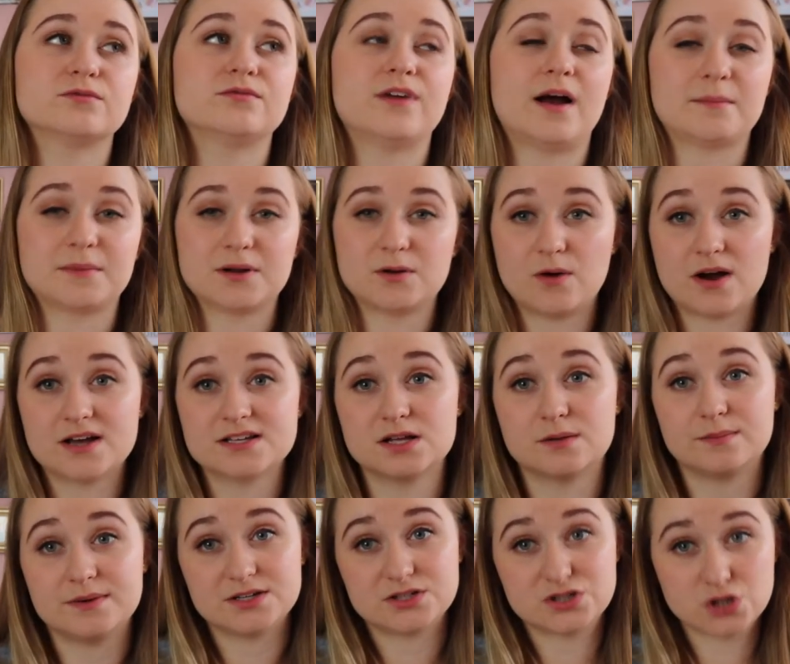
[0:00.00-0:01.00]
family wise,
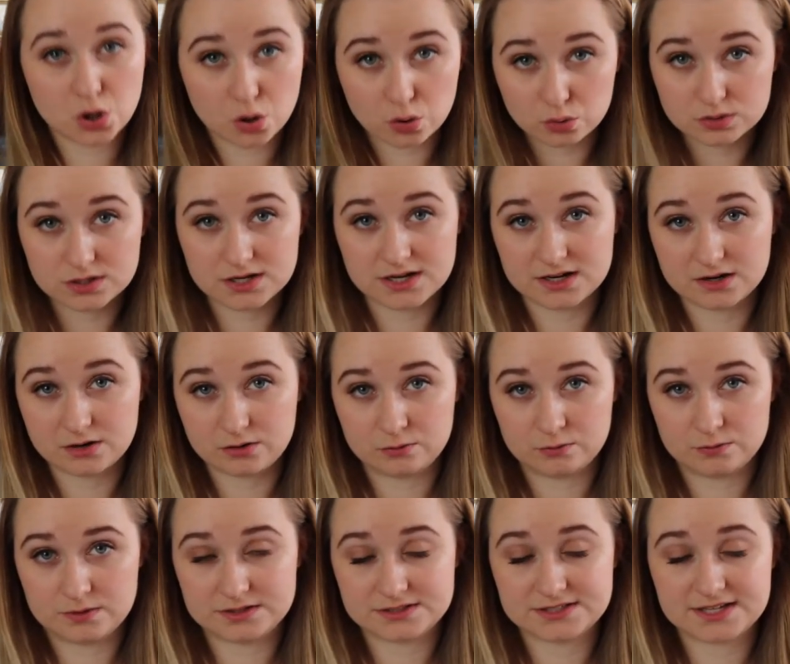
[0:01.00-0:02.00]
I'll be totally
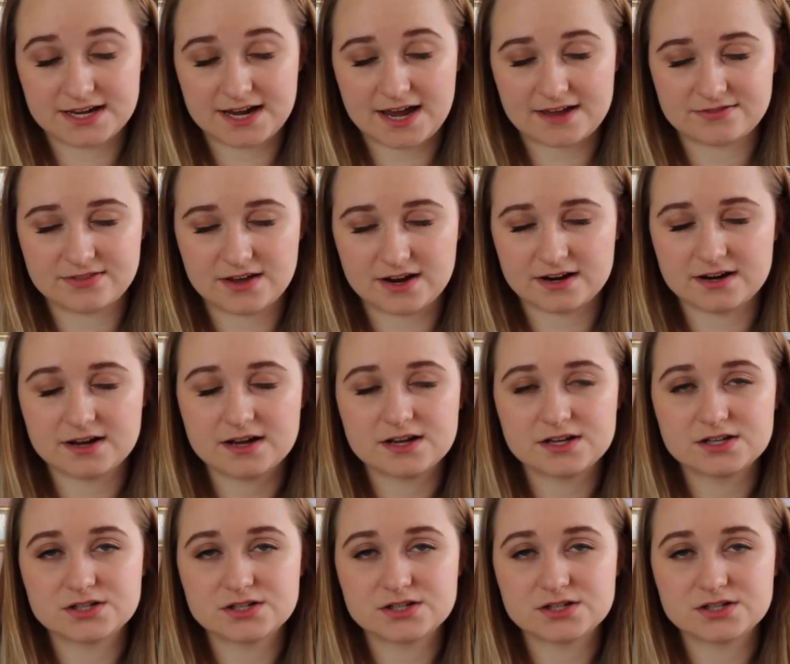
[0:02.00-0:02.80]
alone once I get there.